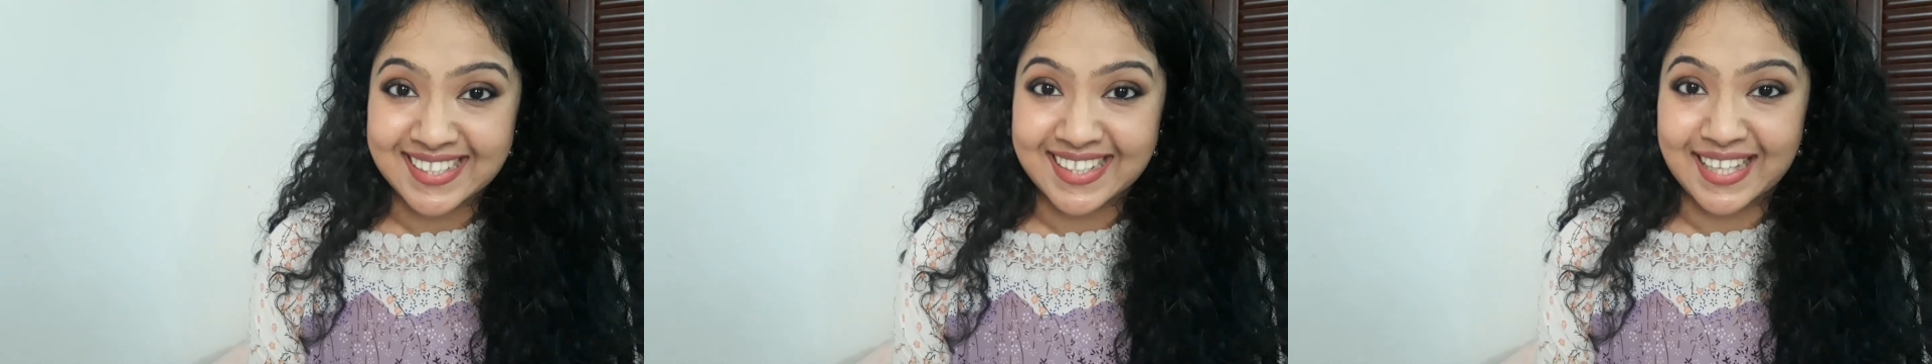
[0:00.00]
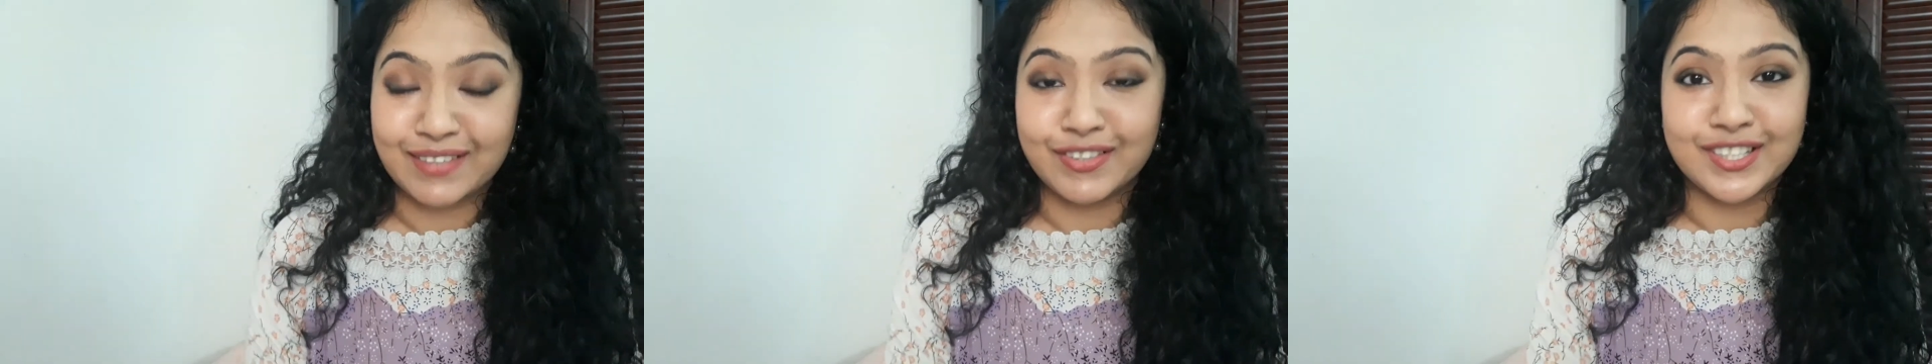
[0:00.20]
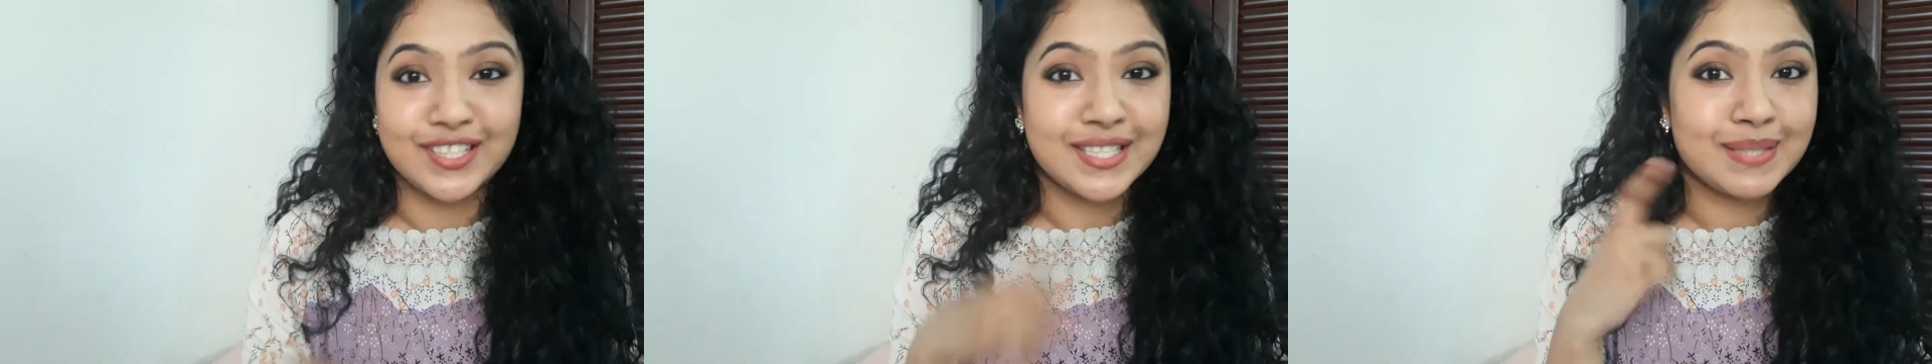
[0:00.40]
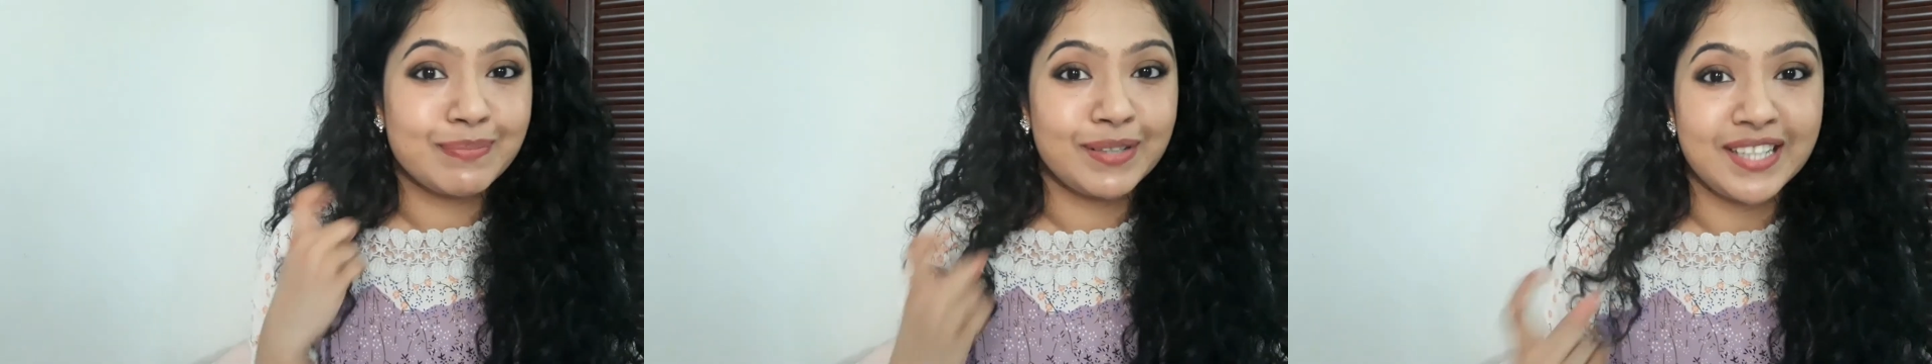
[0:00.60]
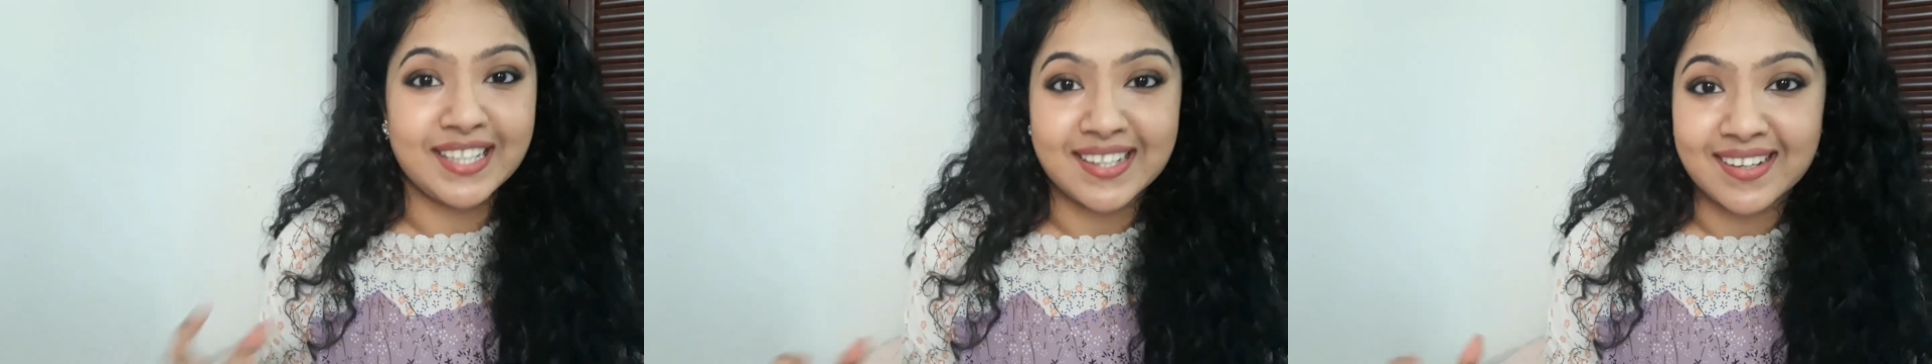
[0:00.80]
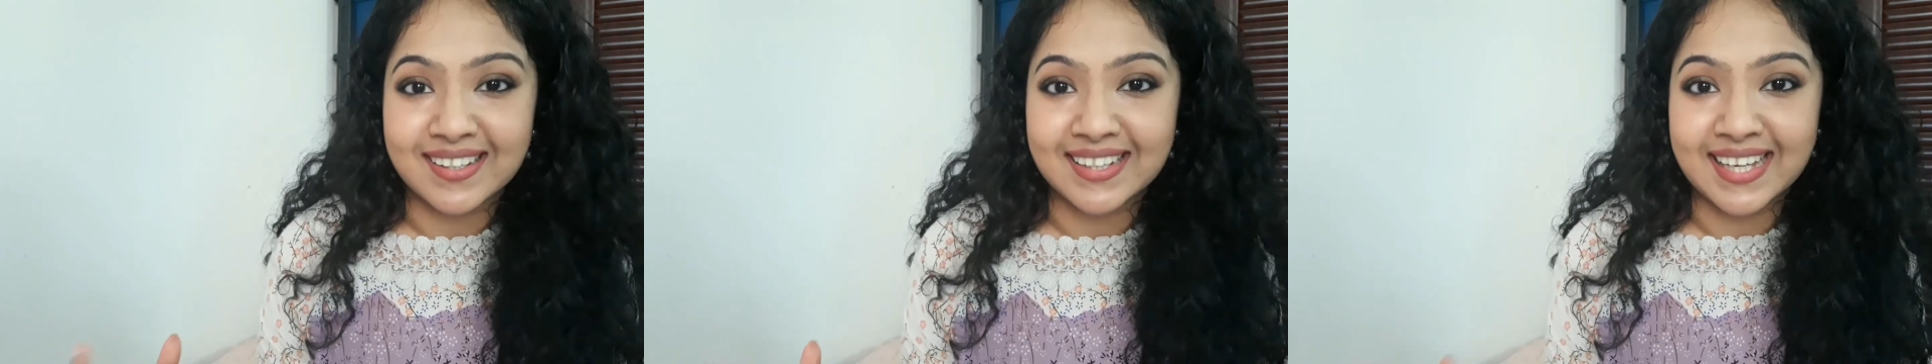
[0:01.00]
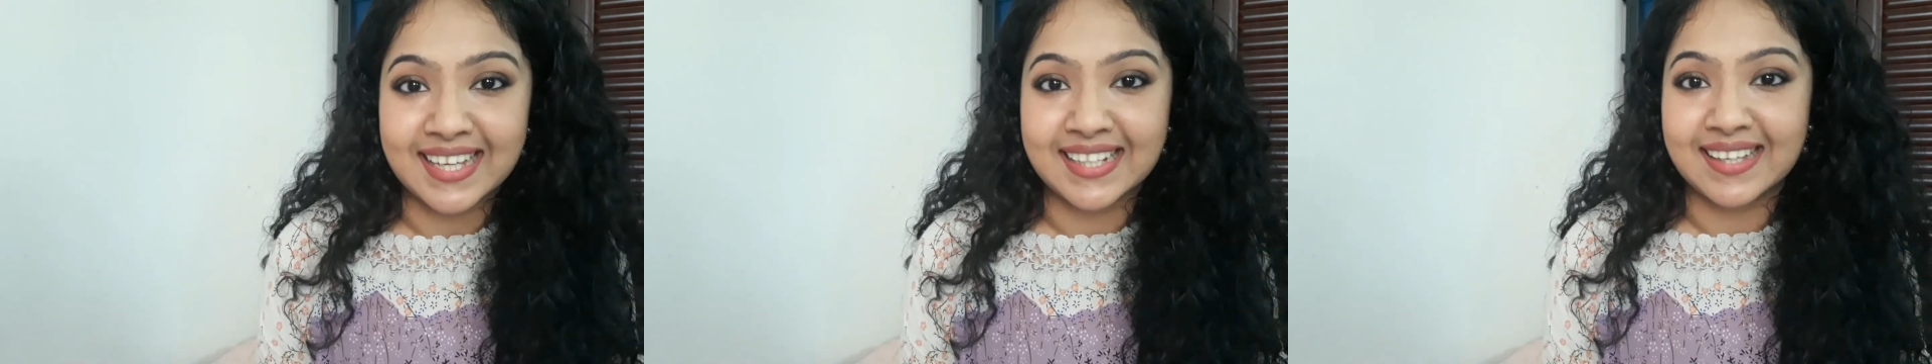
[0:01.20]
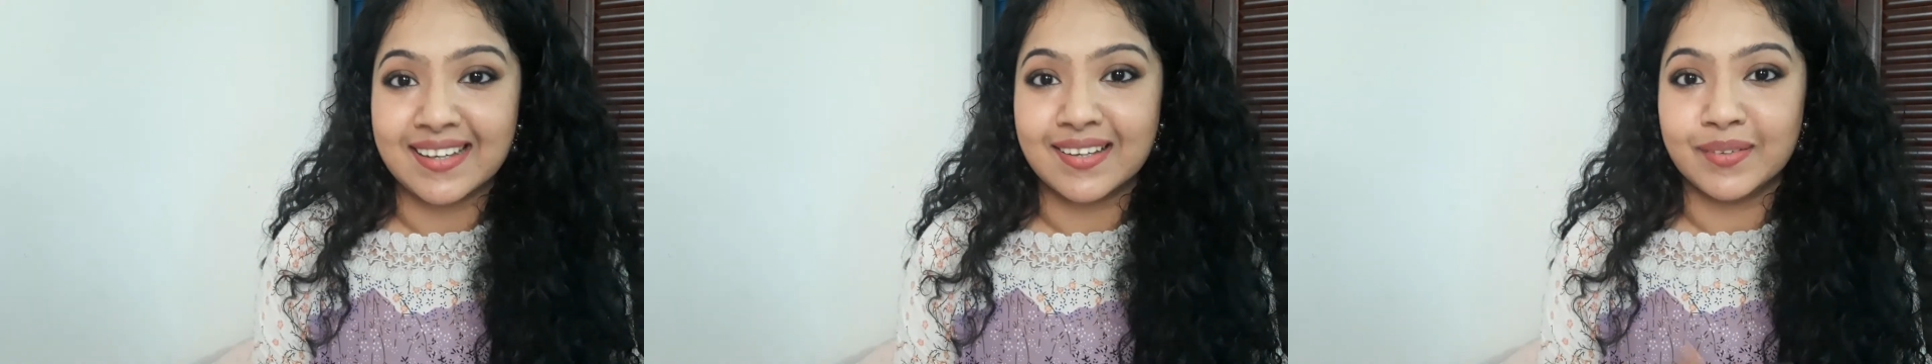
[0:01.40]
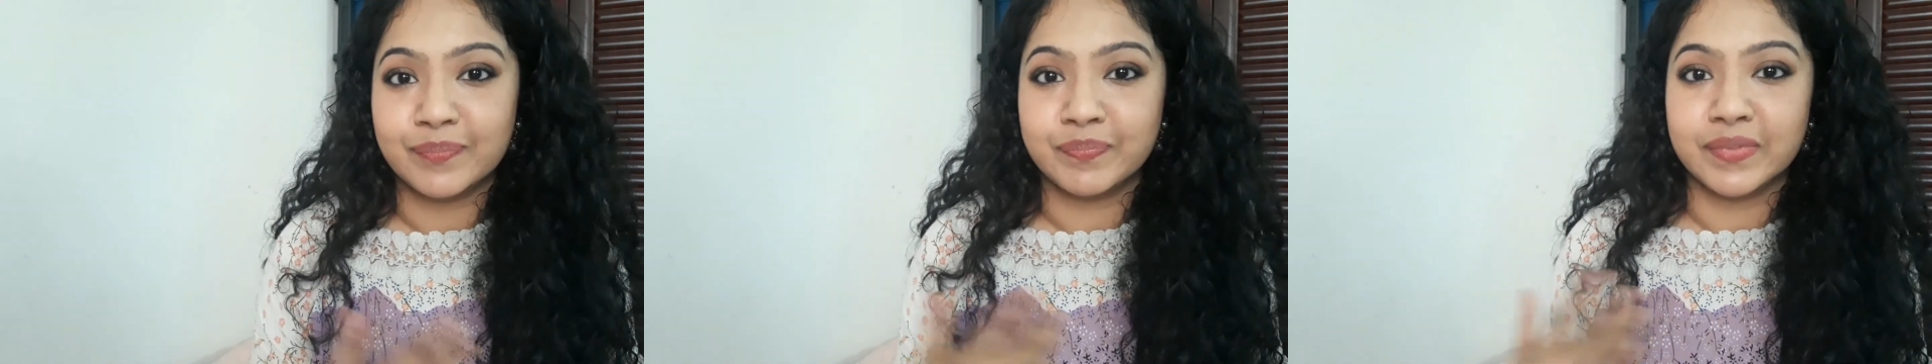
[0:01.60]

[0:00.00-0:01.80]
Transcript: if you just put it on in a